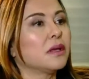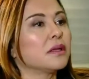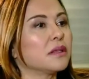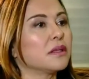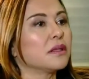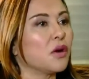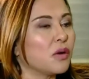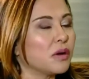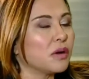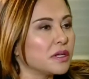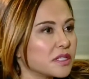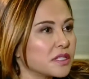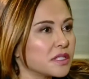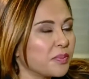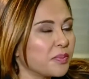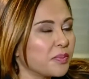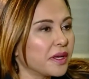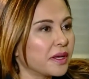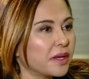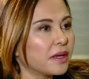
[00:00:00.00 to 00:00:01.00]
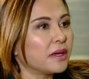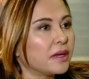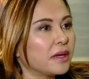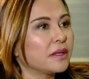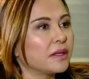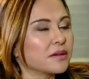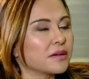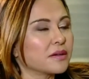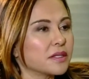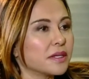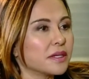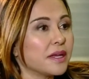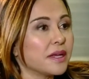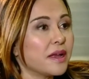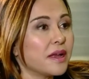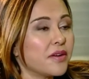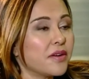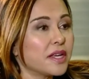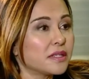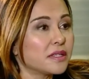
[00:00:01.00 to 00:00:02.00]
The Holy Sepulchre, the Christian
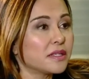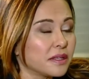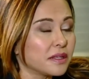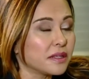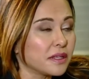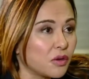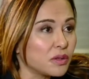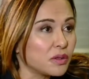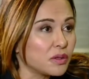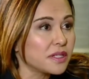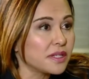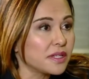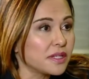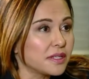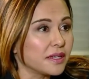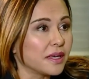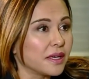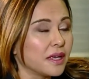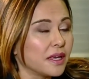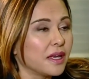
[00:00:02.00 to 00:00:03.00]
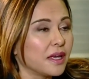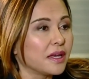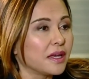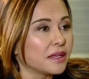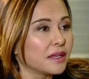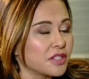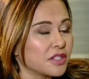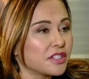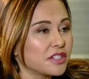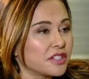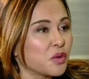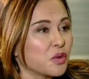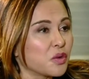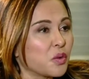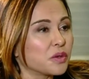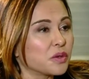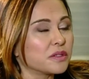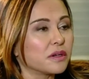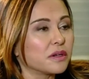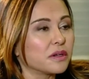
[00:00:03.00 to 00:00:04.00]
areas in the Old City, the Christian
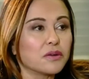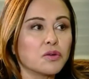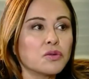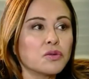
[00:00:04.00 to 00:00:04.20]
Quarter.